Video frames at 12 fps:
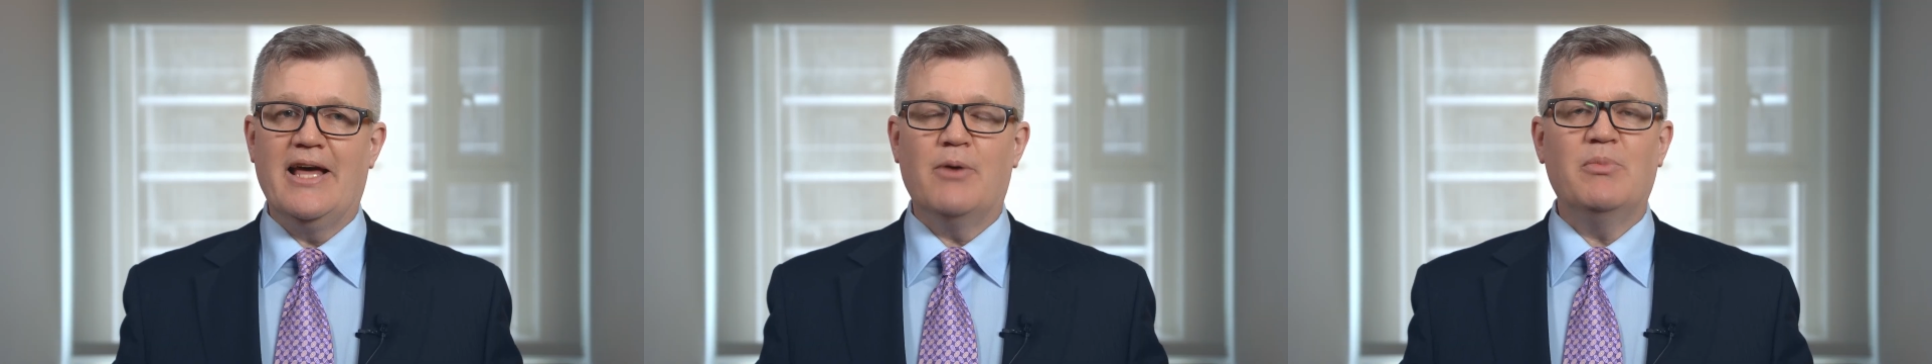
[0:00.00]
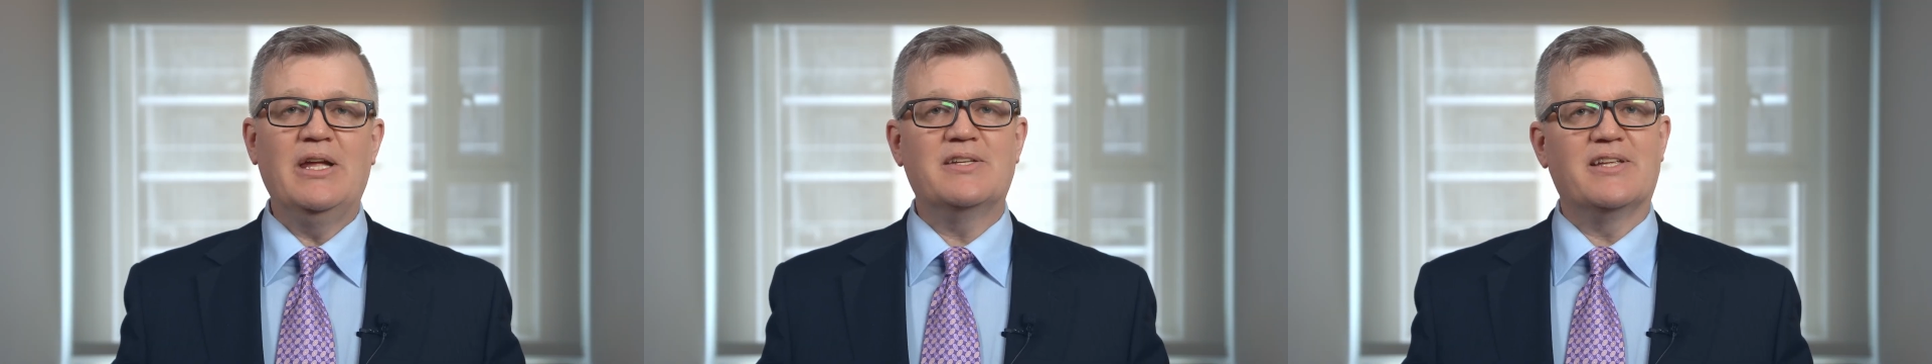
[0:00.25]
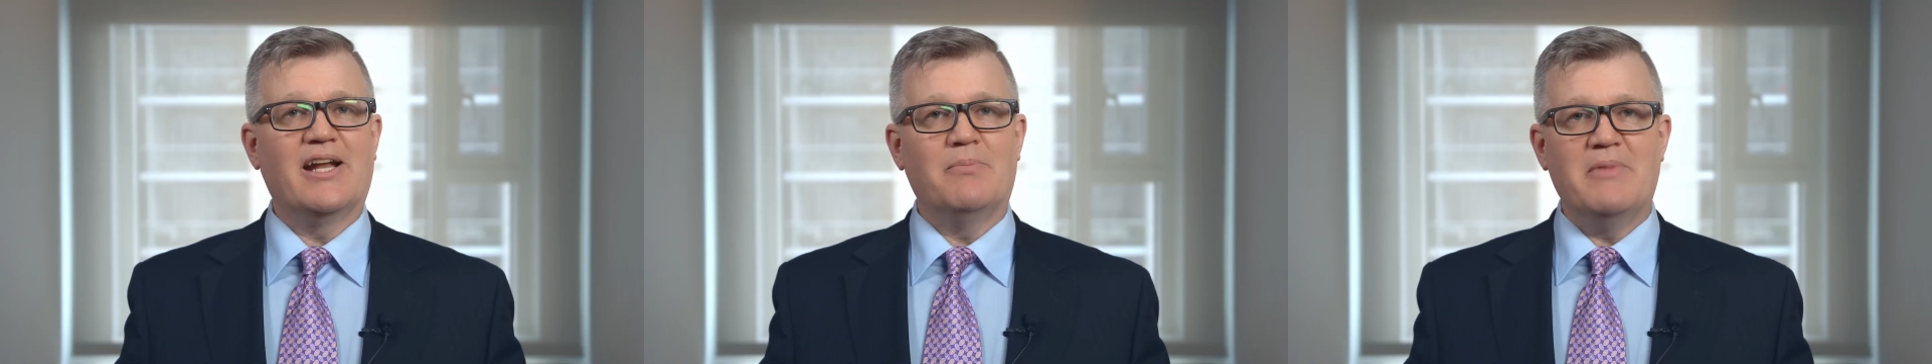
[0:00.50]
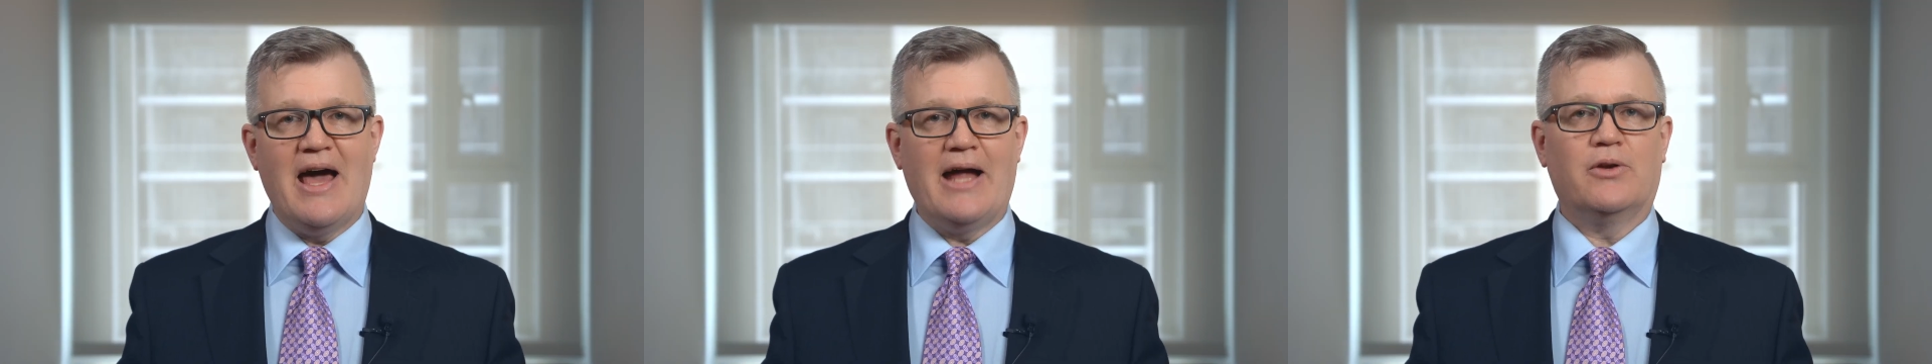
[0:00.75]
That means
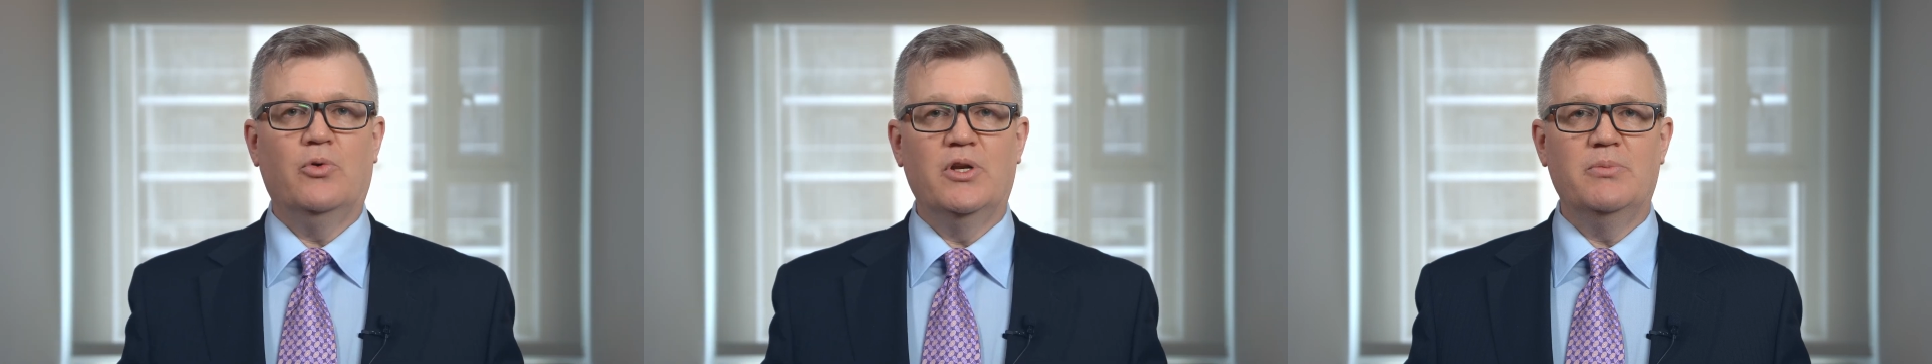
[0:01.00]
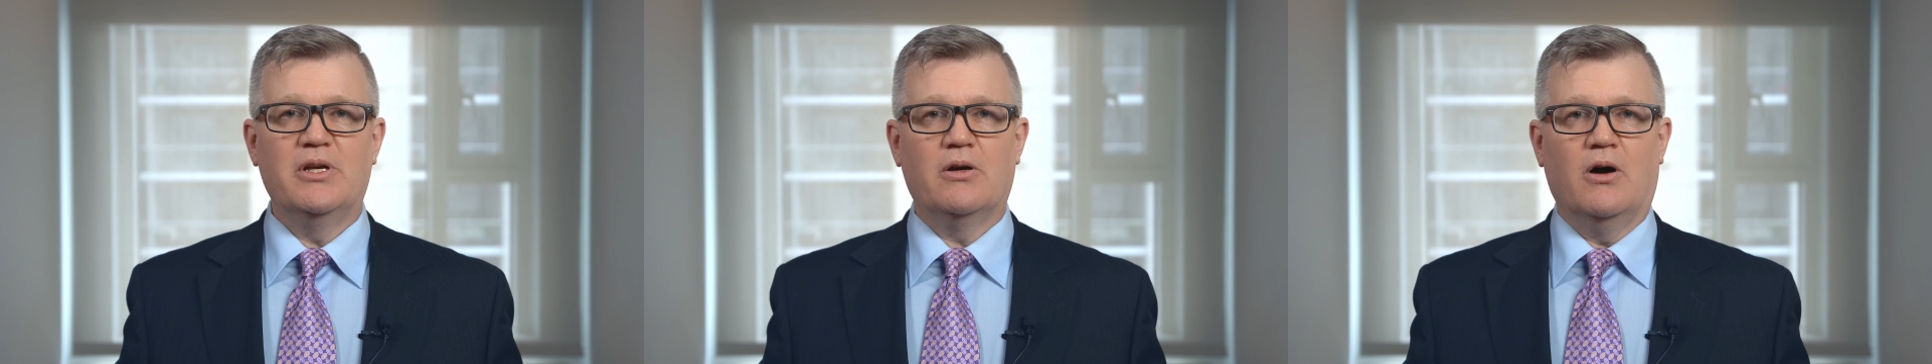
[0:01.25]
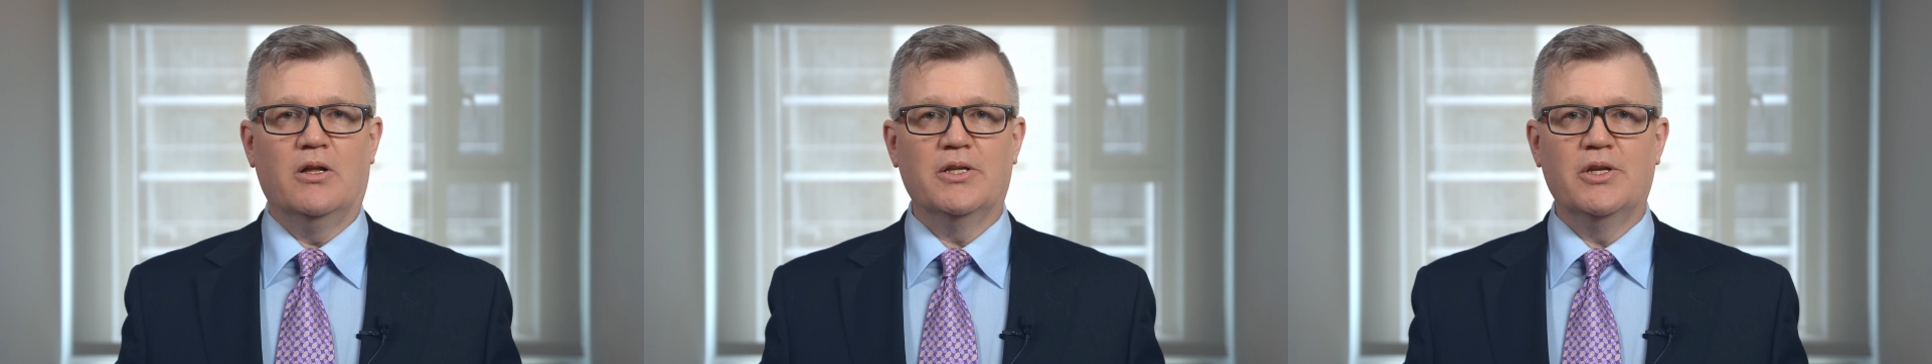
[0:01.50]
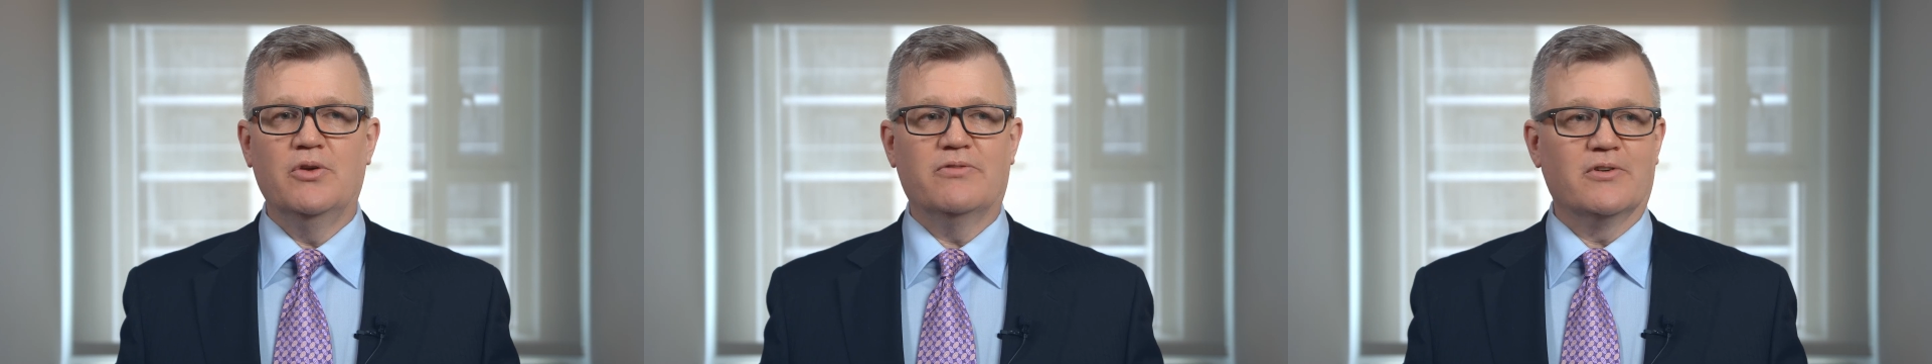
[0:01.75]
that I'm not going to be
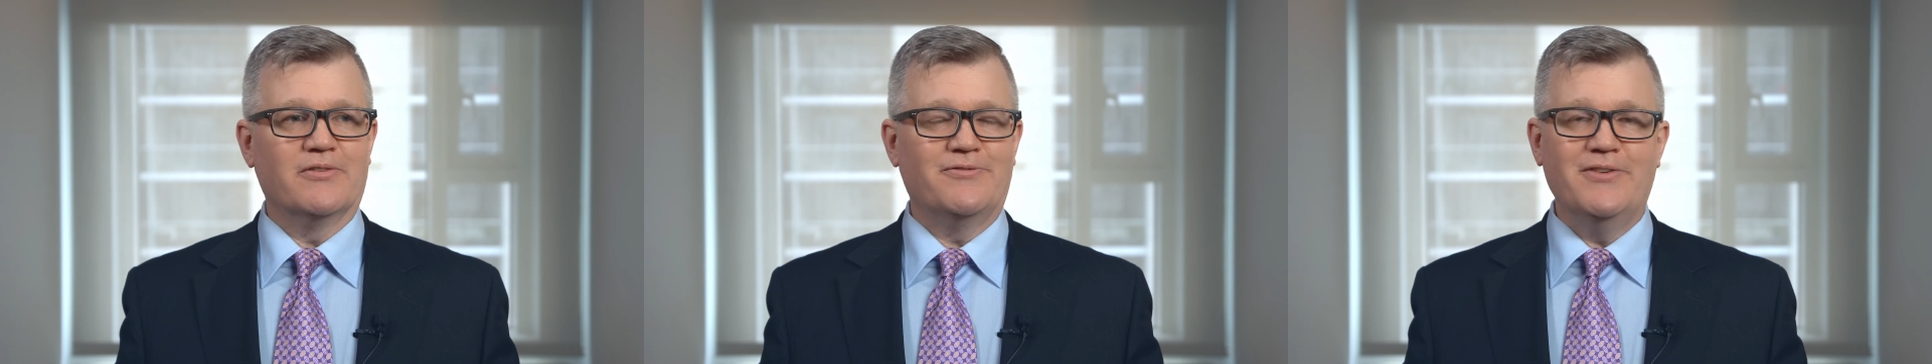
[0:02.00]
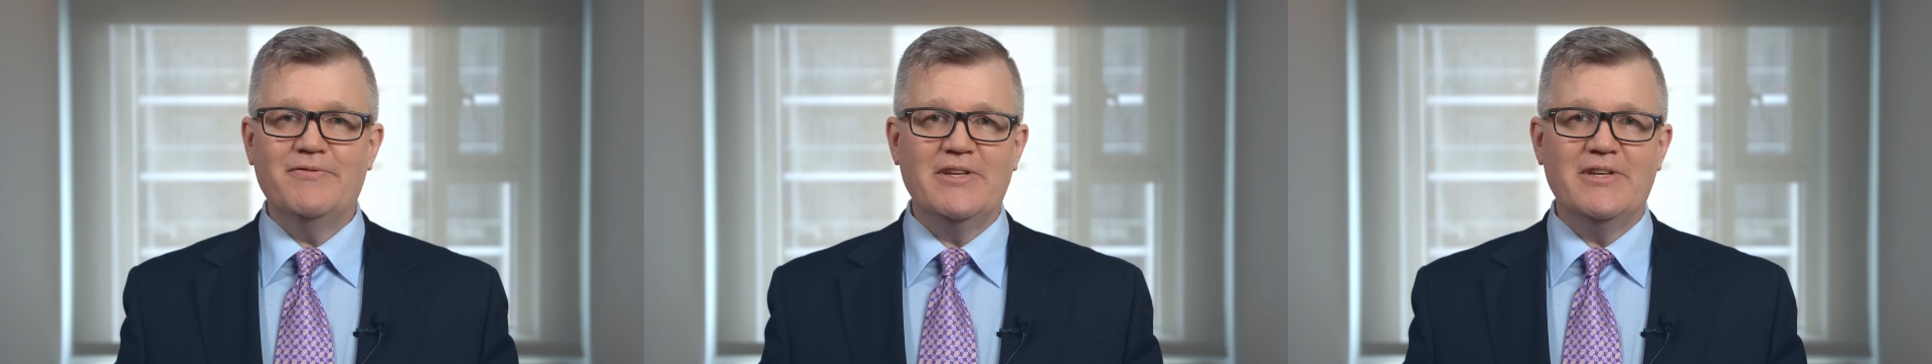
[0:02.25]
calling you for a